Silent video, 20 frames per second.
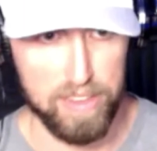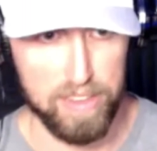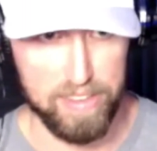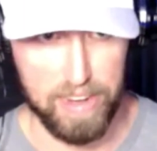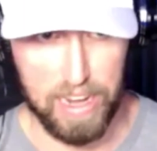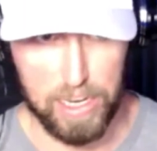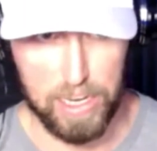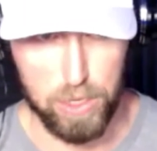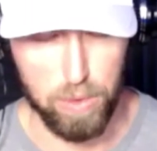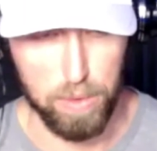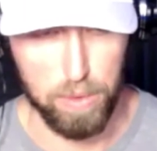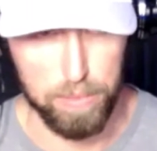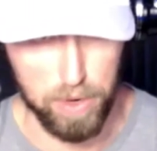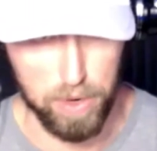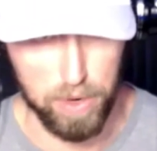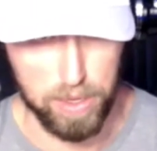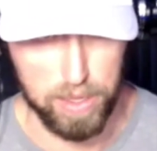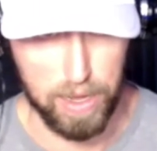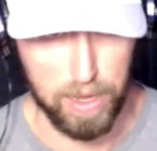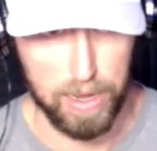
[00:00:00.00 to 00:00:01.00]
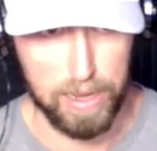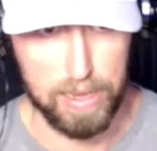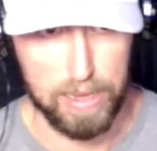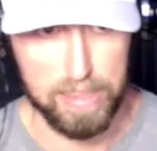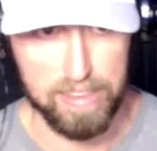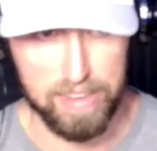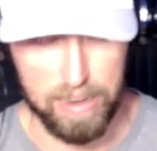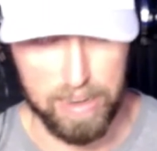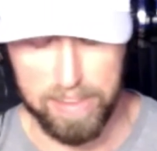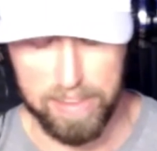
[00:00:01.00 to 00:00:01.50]
actual book that I could
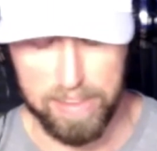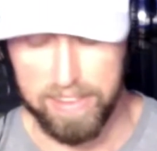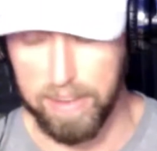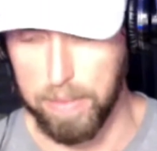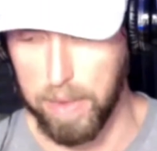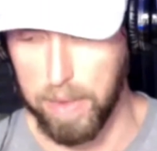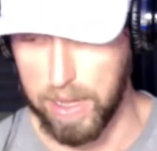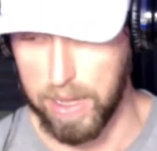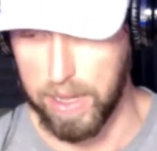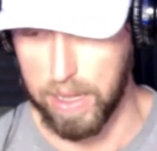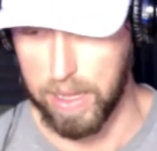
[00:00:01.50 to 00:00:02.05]
send to somebody